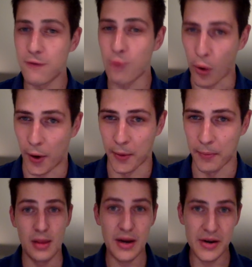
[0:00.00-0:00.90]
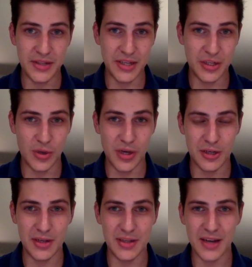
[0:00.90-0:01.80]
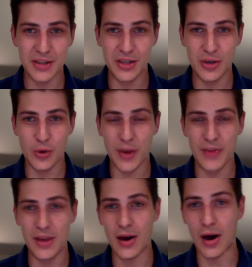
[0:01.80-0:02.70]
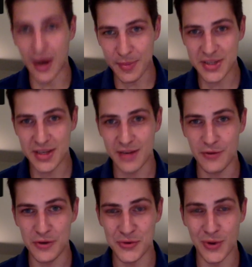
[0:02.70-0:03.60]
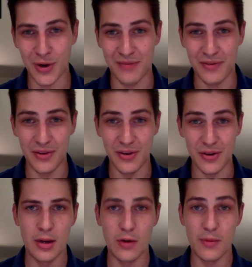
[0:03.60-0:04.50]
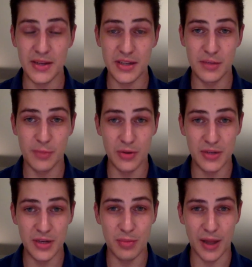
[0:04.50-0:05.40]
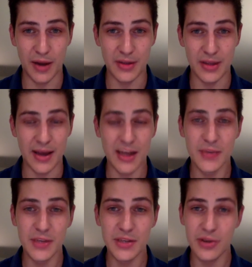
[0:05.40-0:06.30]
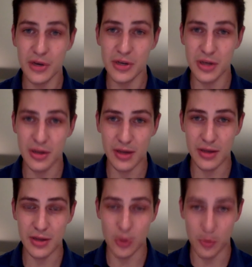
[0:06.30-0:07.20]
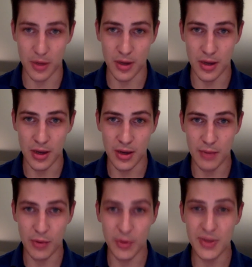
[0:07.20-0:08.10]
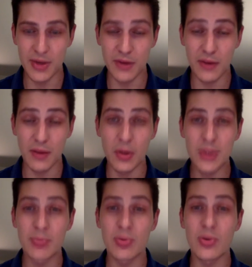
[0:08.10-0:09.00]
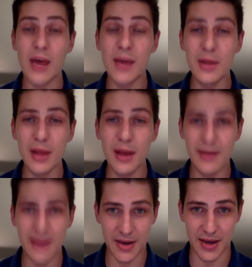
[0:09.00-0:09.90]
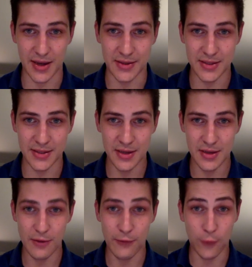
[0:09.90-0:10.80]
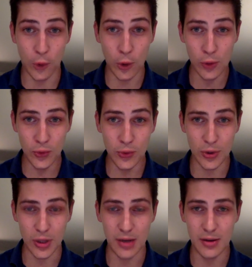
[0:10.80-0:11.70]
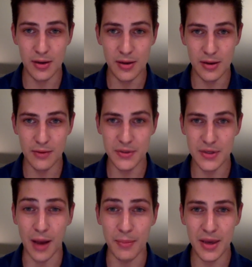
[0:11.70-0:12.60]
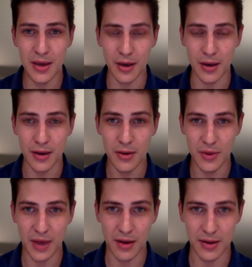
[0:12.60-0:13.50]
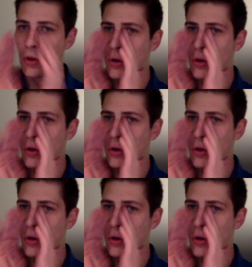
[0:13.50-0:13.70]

four. Their situation is actually quite the opposite of the usual golfer, though. A message posted to players at last week's Turkish Airlines Open pointed out that the most primal of etiquettes, the four rule, was not being withheld.